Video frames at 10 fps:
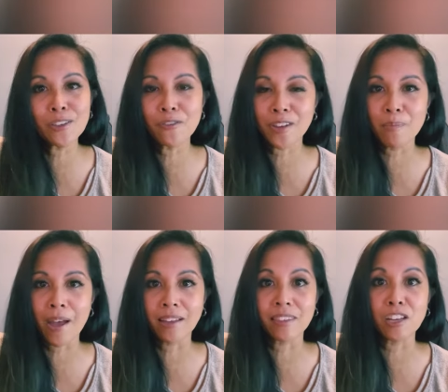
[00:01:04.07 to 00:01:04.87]

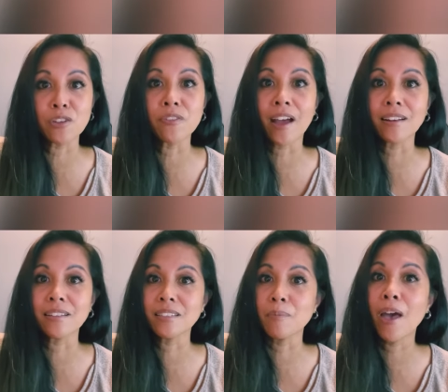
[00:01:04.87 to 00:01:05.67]
feedback that you've gotten
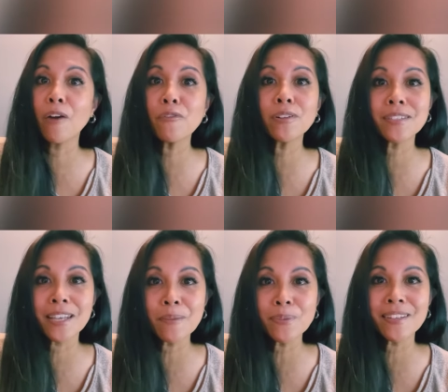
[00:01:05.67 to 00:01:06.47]
some helpful
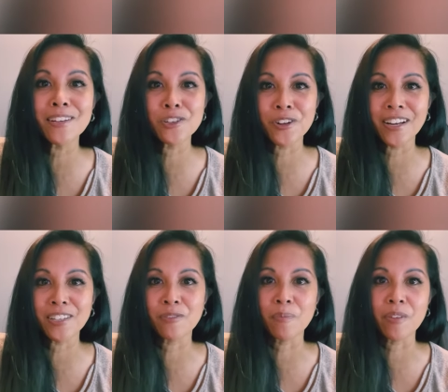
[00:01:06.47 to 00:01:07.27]
tips and tricks
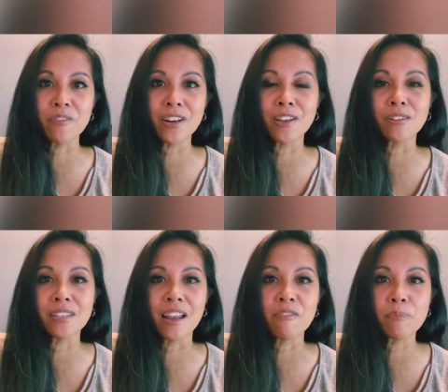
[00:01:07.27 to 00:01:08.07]
from the videos that
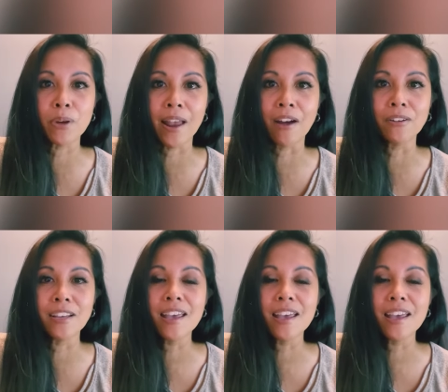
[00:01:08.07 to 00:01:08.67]
I've put out,